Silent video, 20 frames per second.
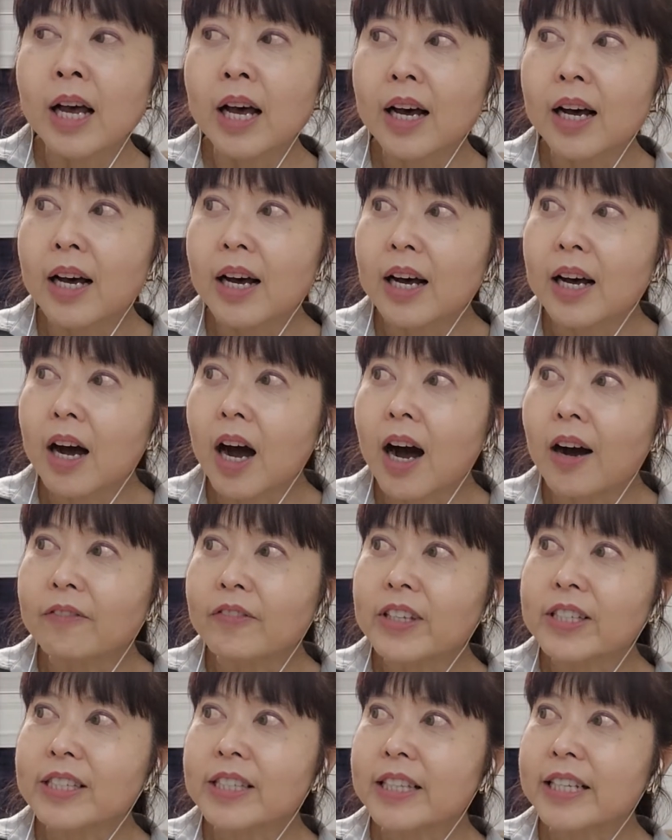
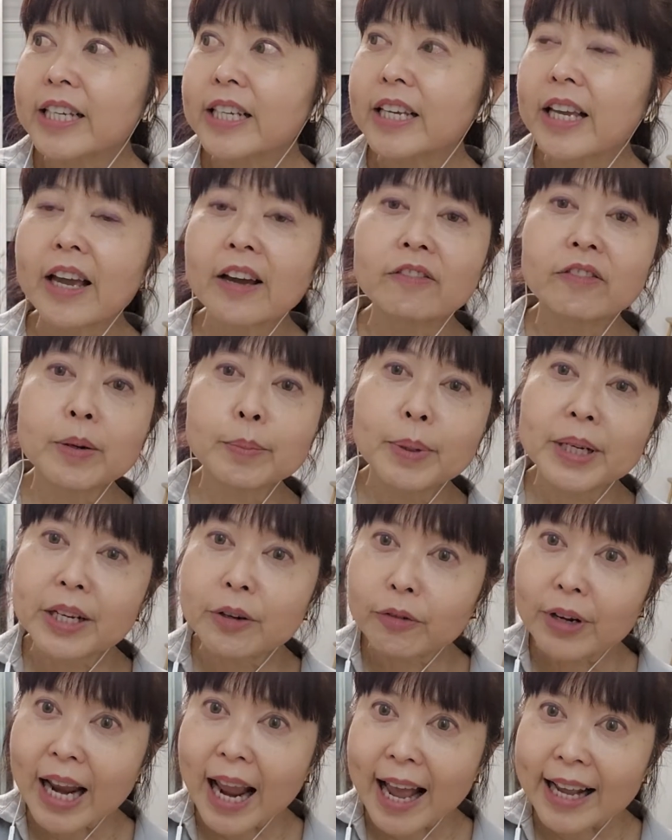Obviously, everybody
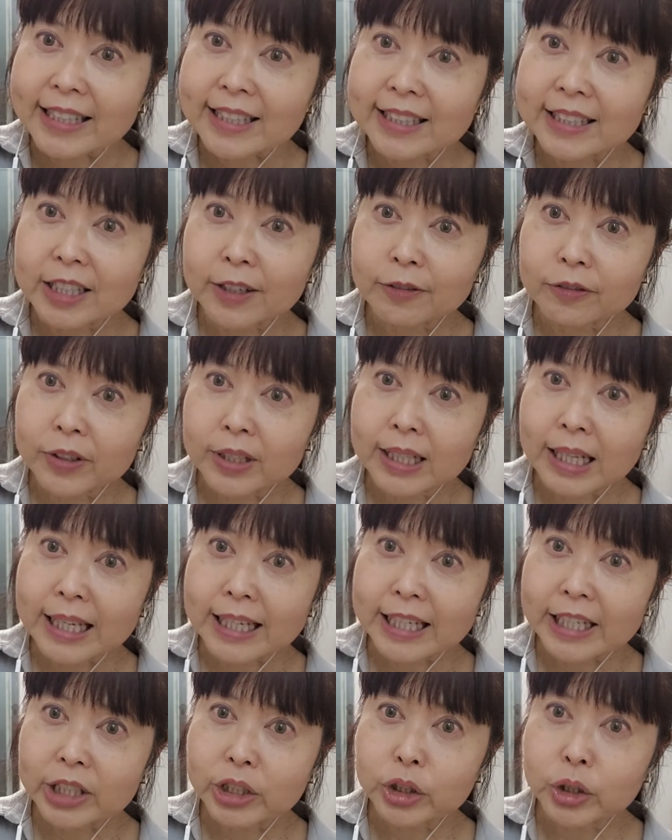reacts
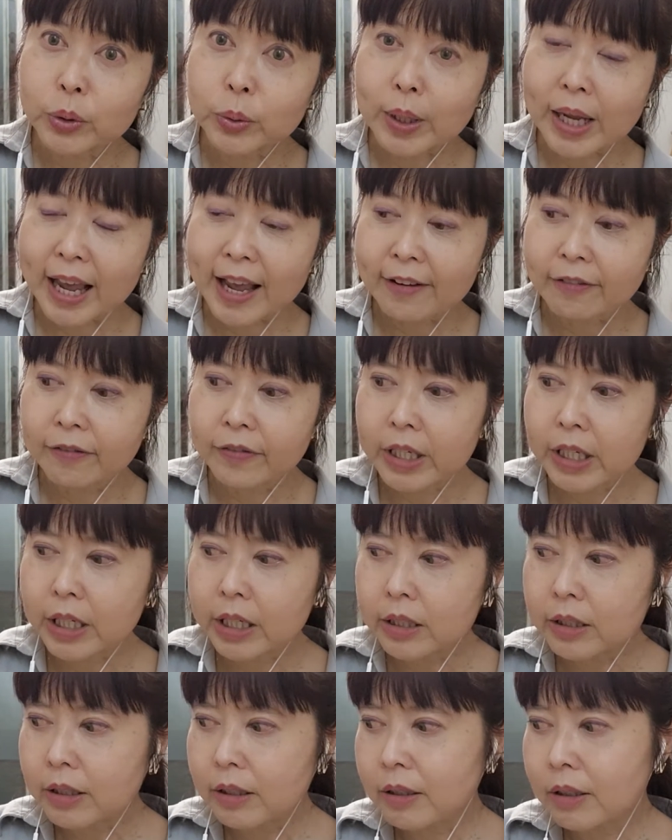differently to
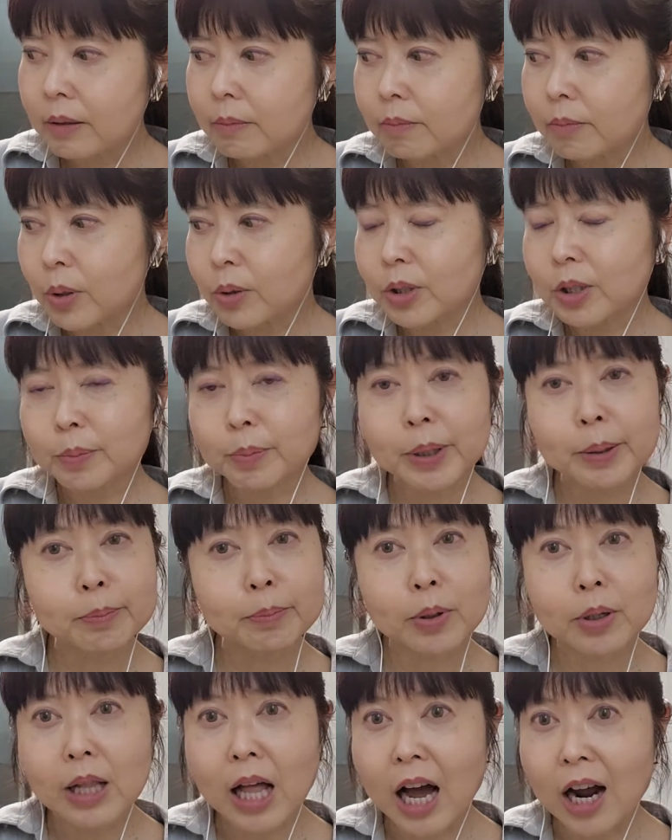caffeine. Most
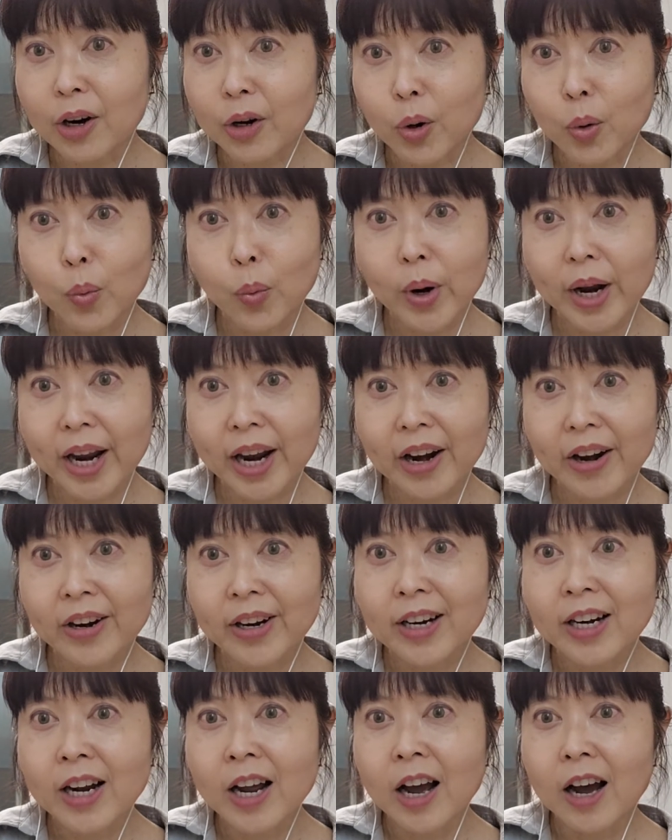people are
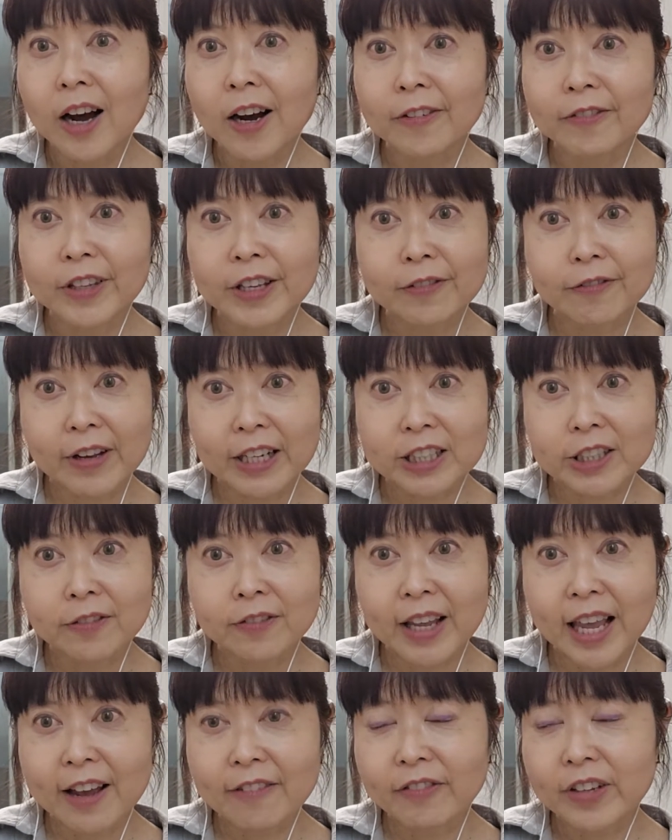aware of the effects
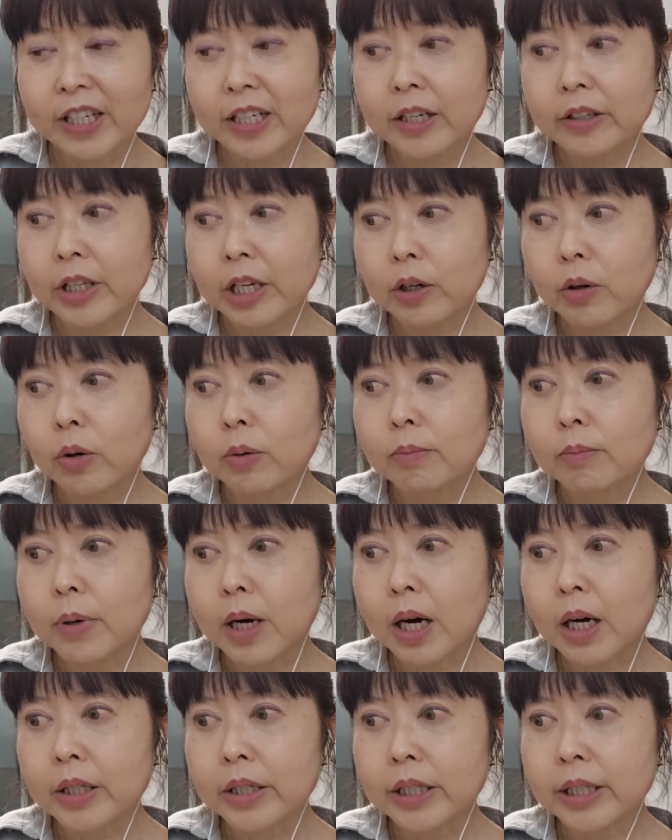of caffeine in their own
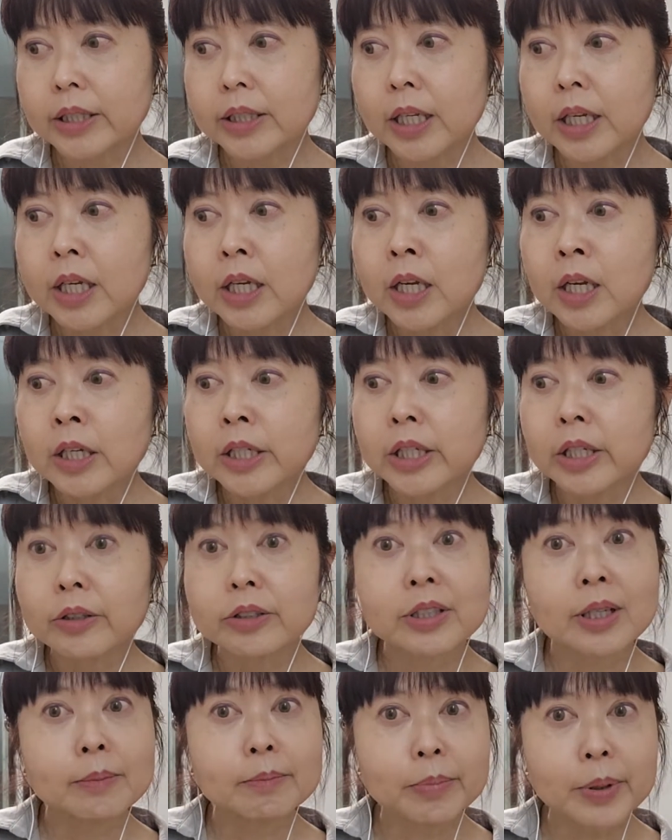bodies. You know,
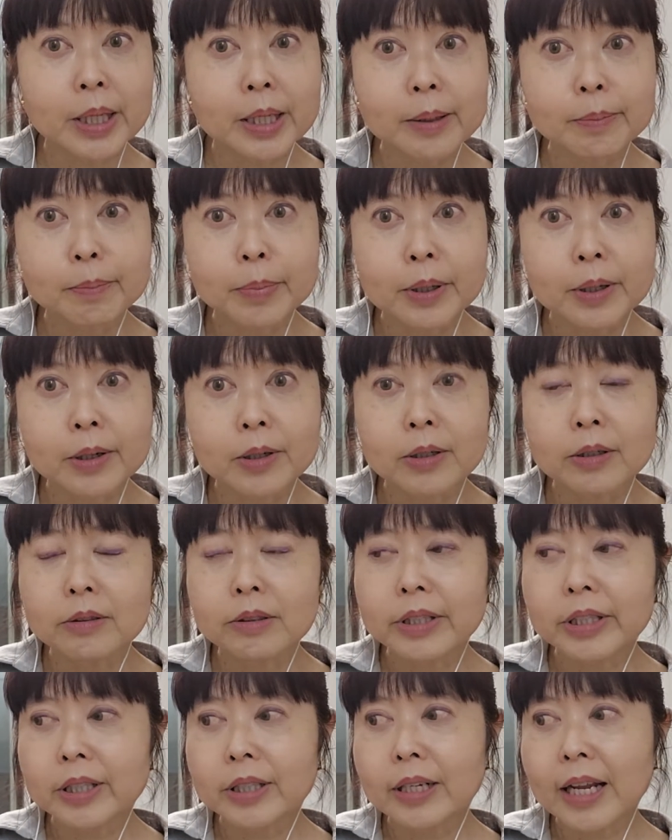some
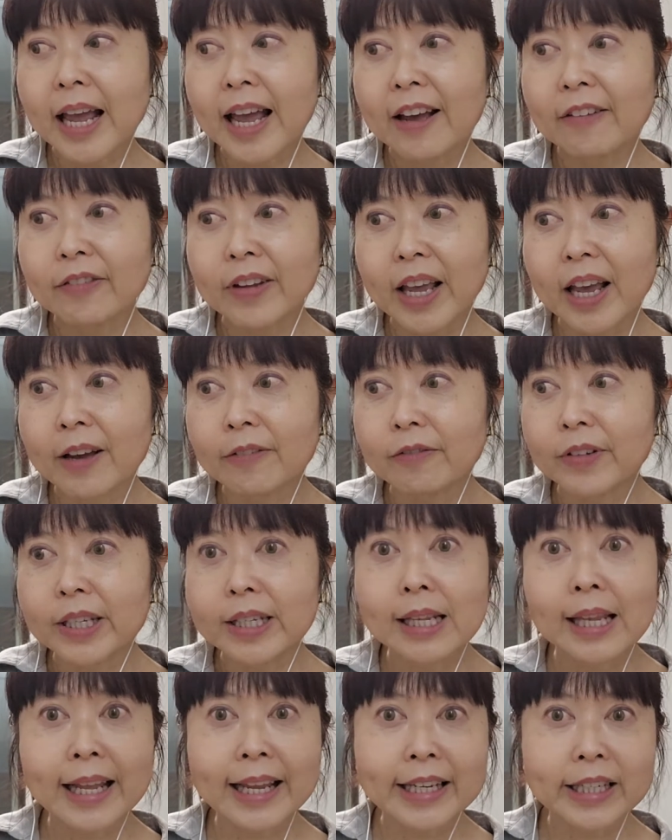people can have
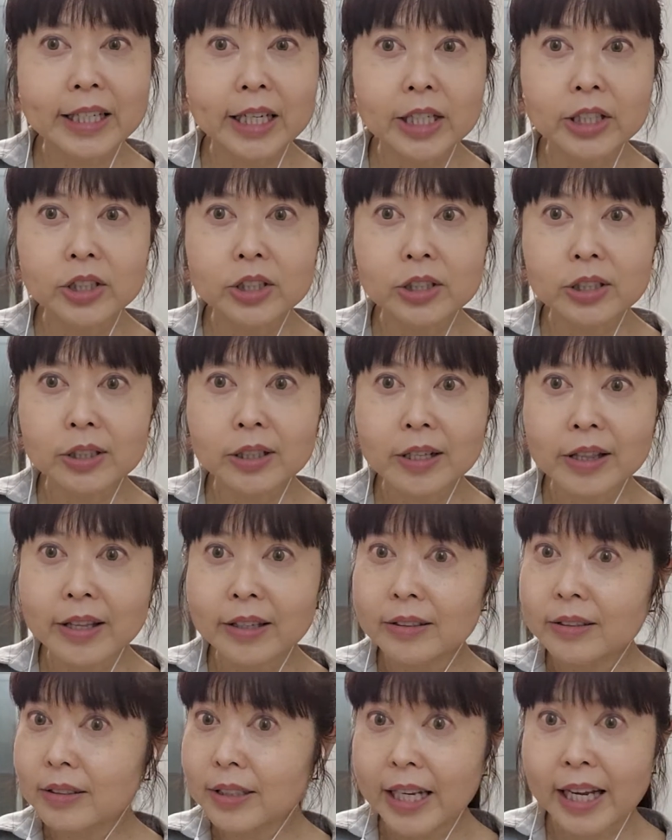caffeine late into
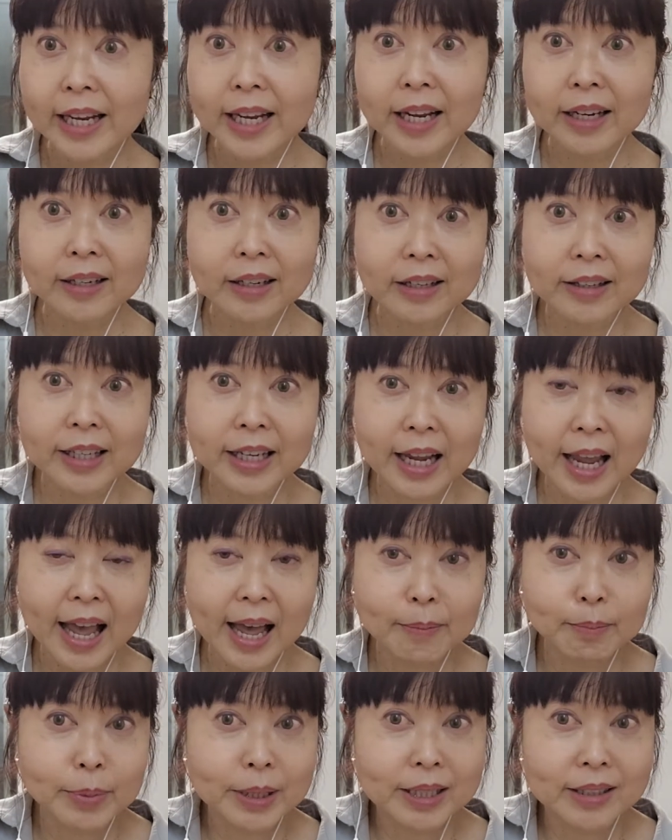the day and nothing
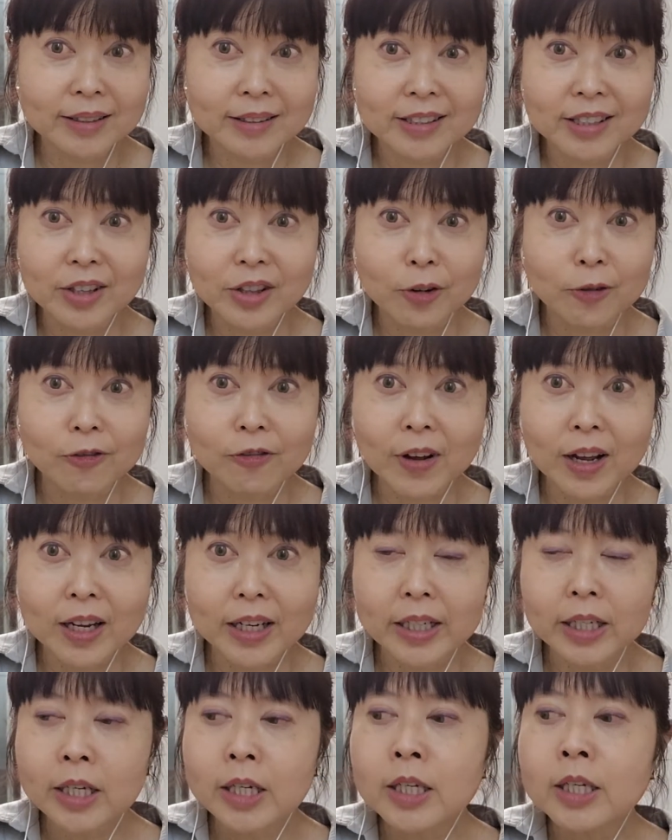happens and they're
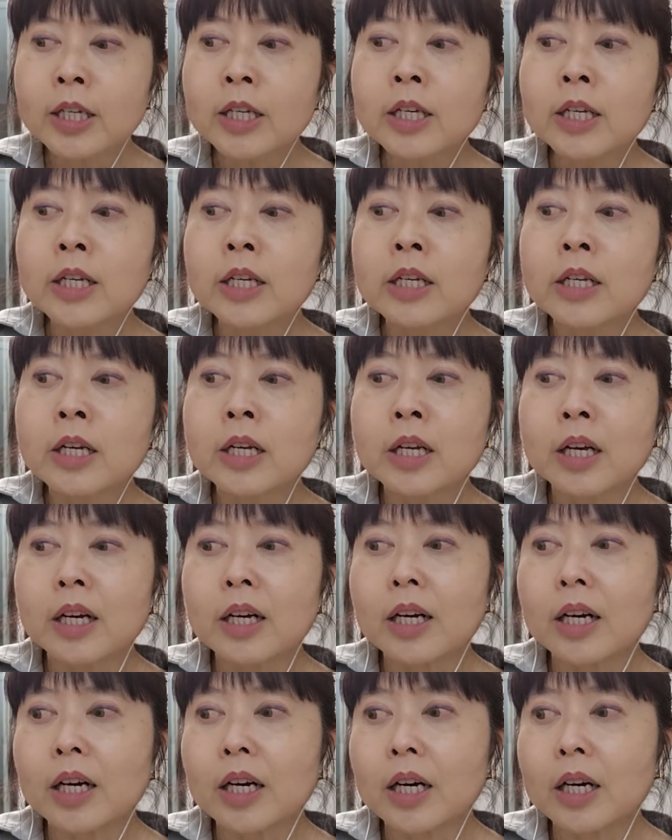fine.
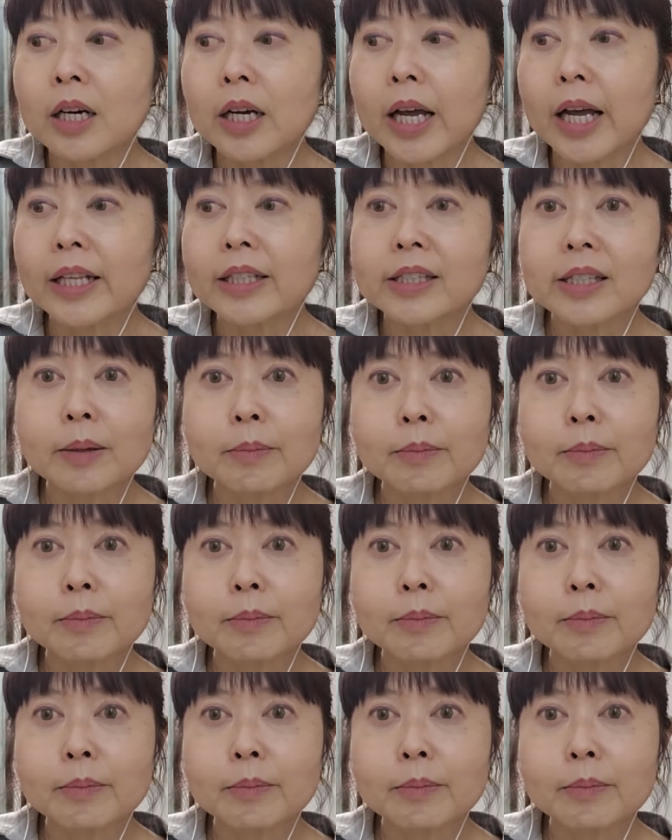And some